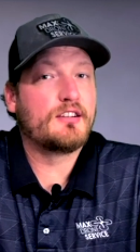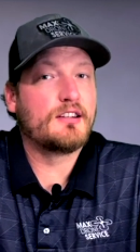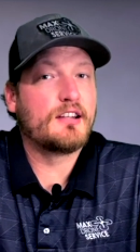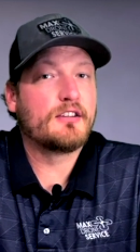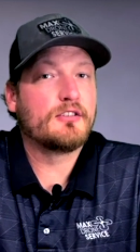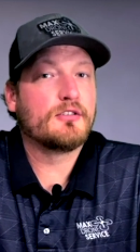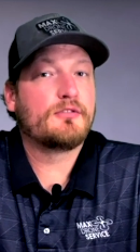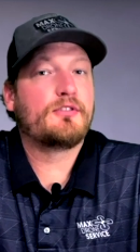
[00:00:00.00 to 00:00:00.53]

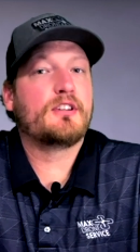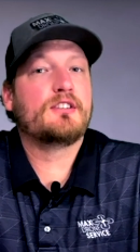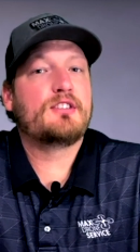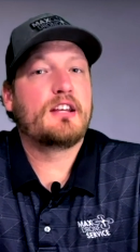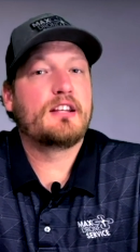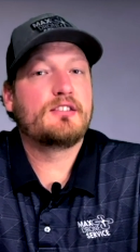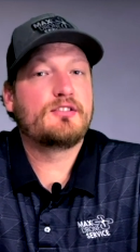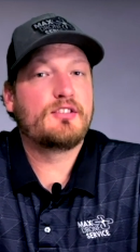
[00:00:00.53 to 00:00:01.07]
letter of
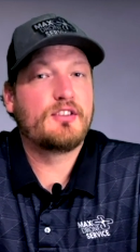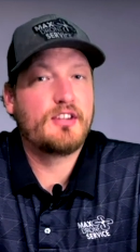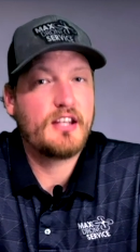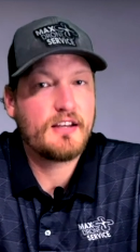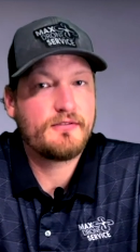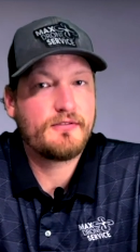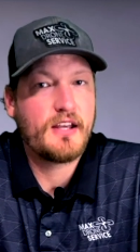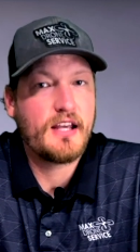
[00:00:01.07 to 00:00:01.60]
intent to the
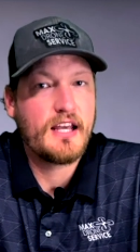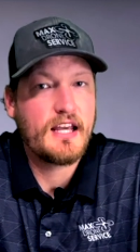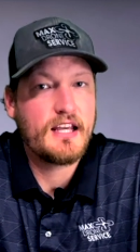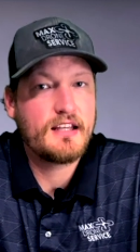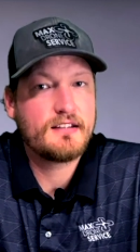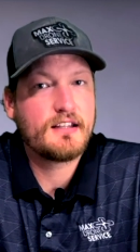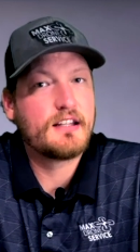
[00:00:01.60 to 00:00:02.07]
FAA,